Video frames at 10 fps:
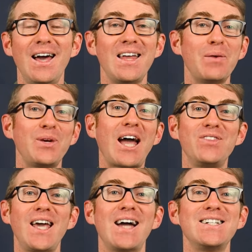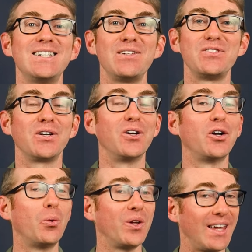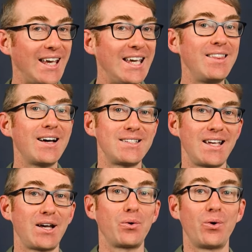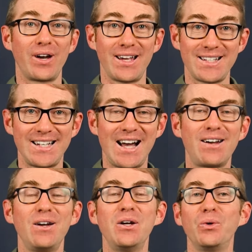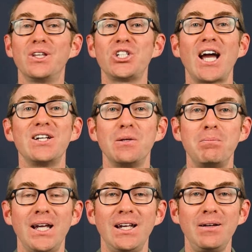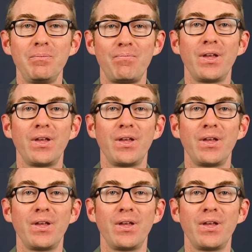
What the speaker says: And then we have the adjectives that can go with either ser or estar with a change in meaning,